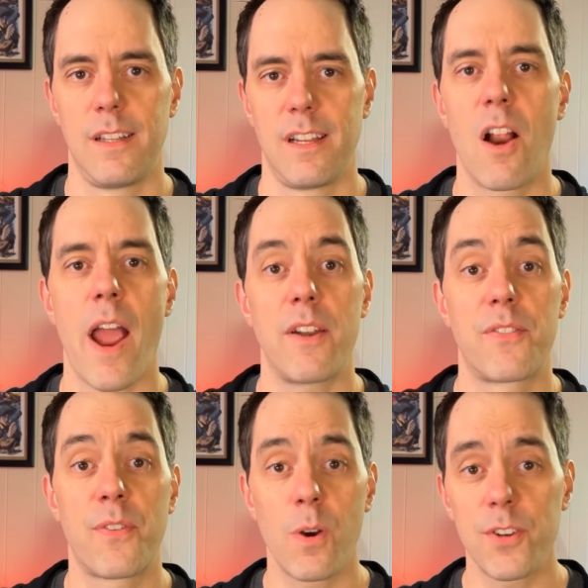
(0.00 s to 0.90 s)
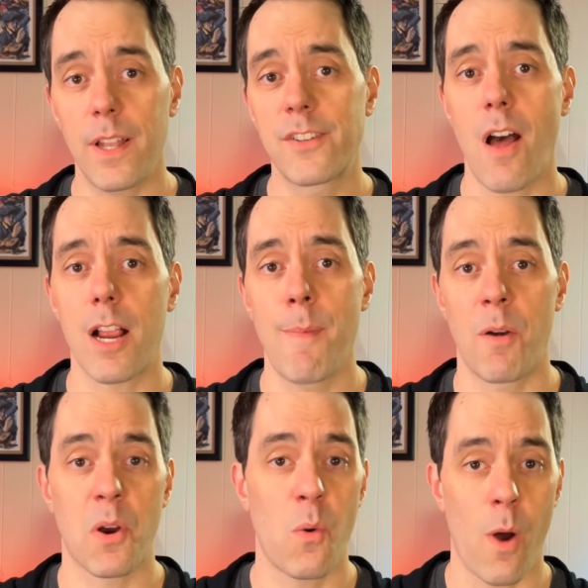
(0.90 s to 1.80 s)
All right, first let's talk about
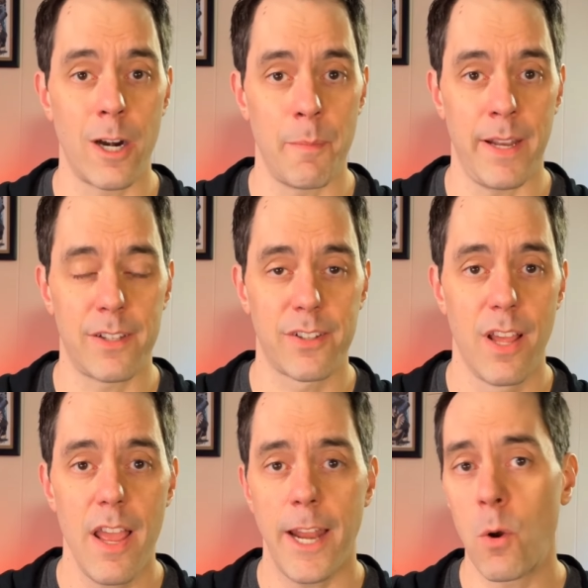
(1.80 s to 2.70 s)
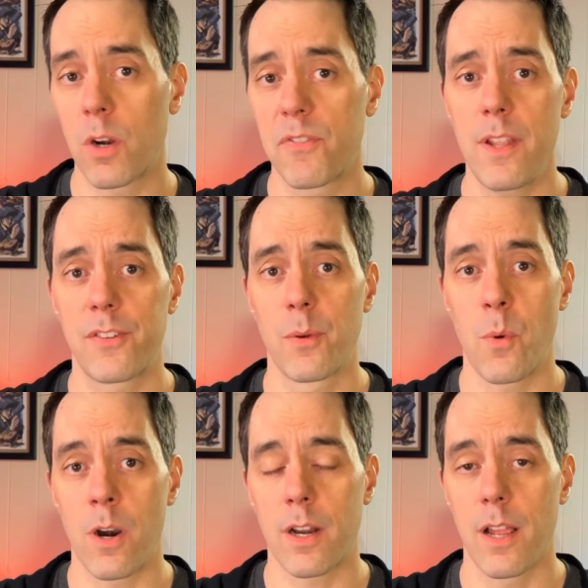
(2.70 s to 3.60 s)
requirements. In order for this to
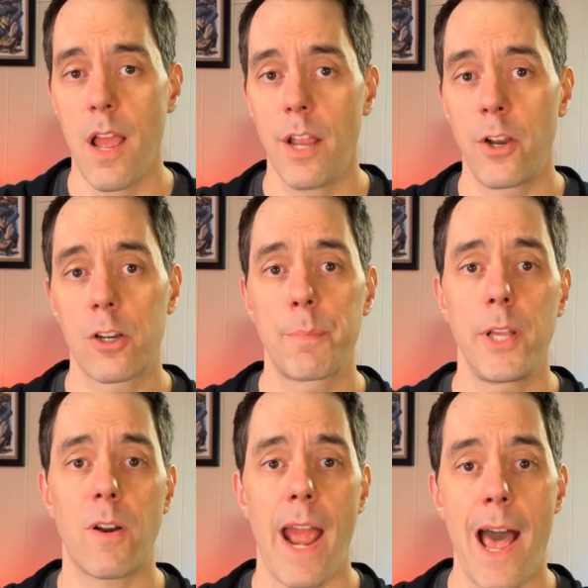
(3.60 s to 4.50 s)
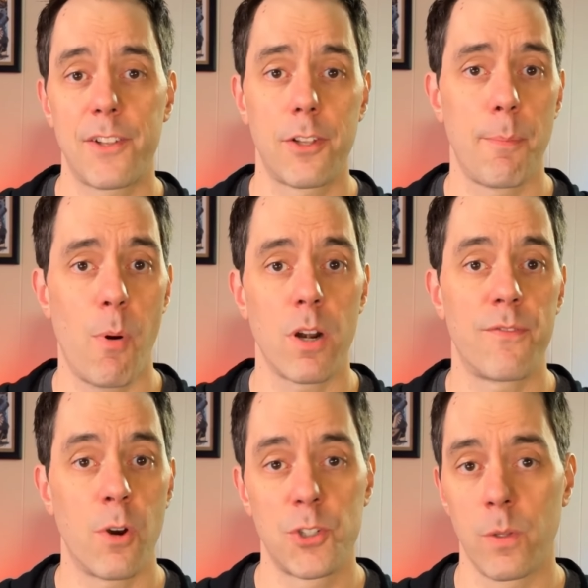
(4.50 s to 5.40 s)
work, your computer has to support
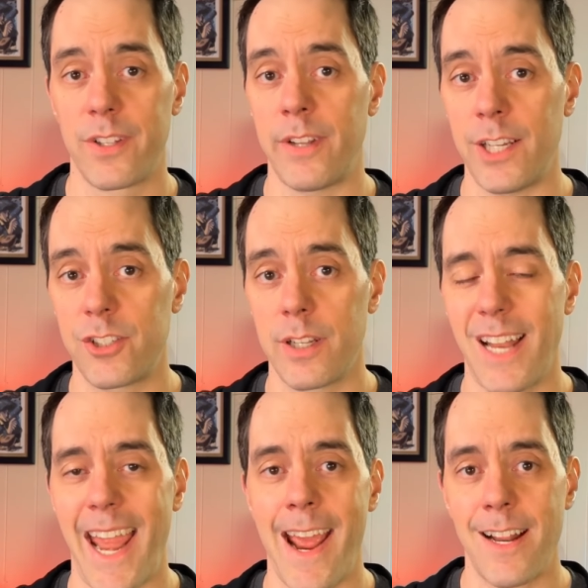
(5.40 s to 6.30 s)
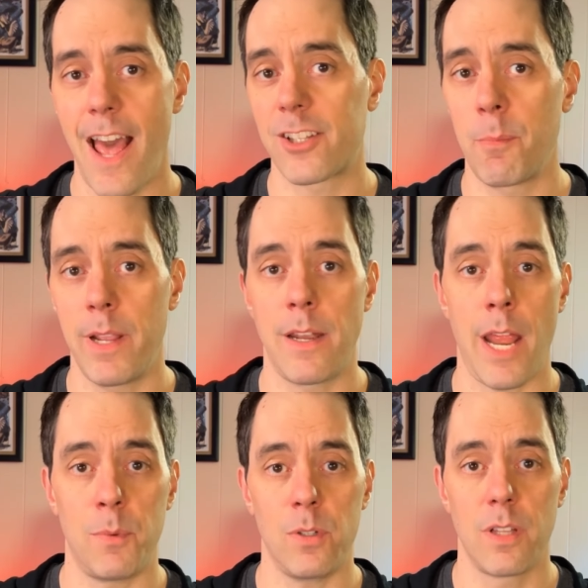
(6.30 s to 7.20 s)
virtualization and it has to be
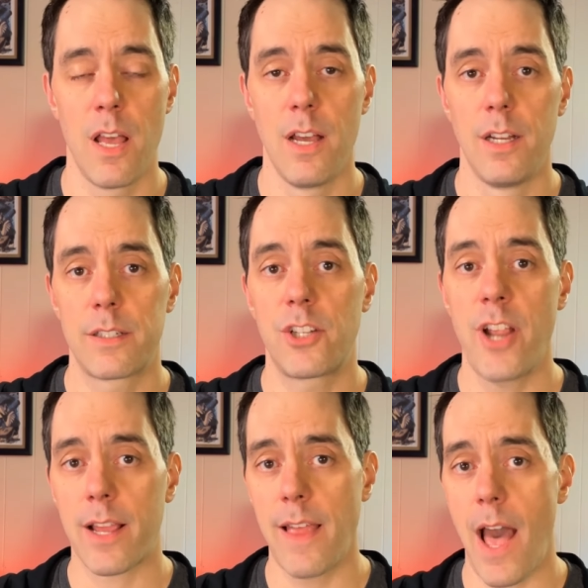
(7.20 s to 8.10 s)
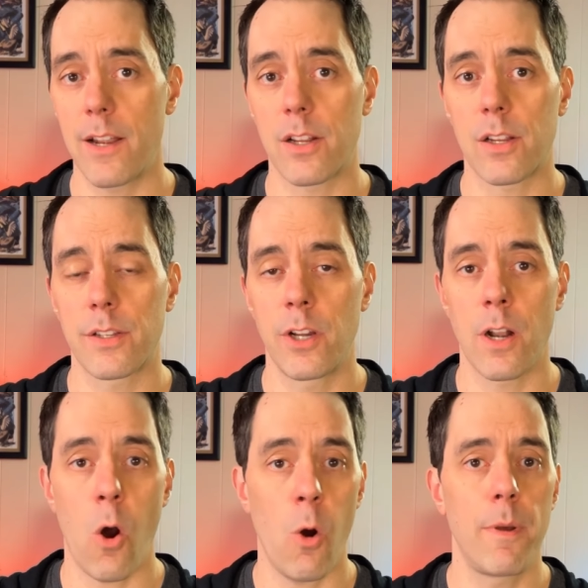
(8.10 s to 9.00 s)
enabled. To check that, you're
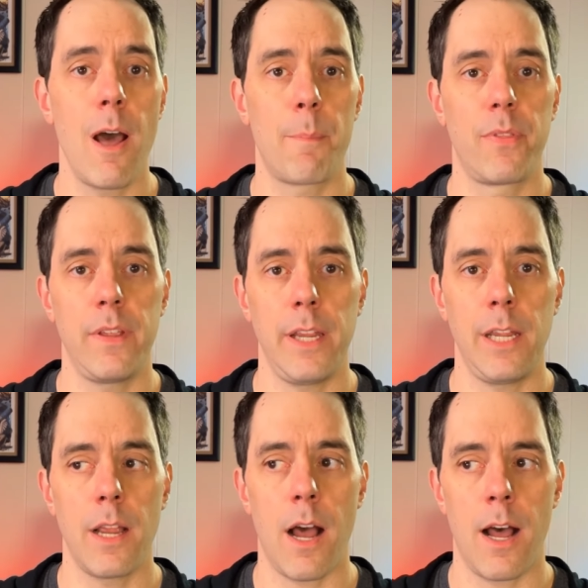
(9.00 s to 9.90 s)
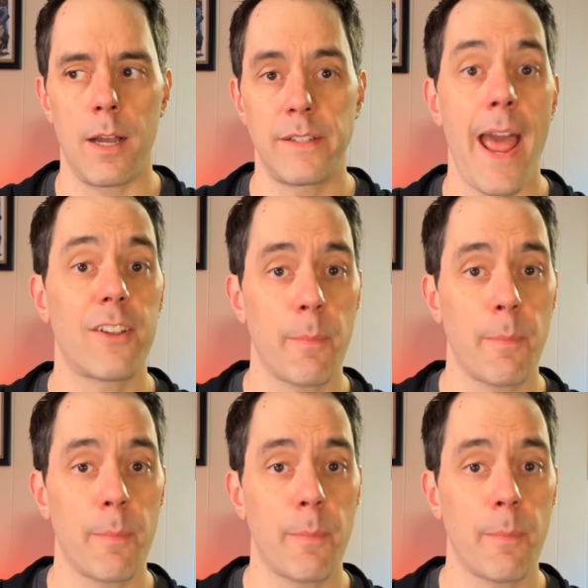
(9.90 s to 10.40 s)
going to open up the task